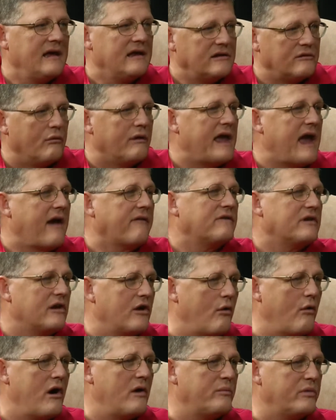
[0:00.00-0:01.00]
do we have to
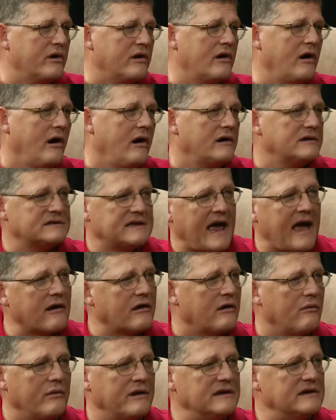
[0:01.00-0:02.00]
go up in cost? How
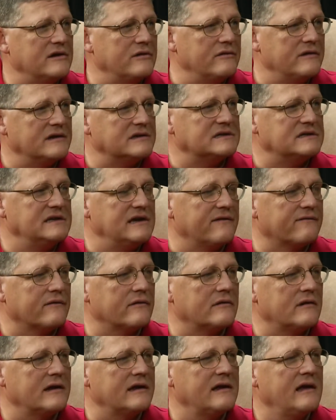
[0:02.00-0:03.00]
can we do this
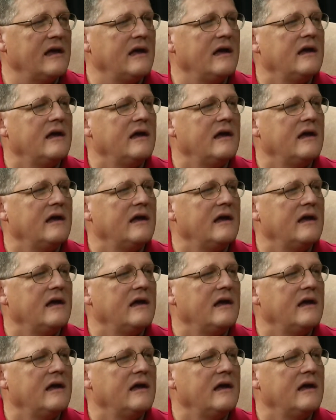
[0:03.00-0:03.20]
differently?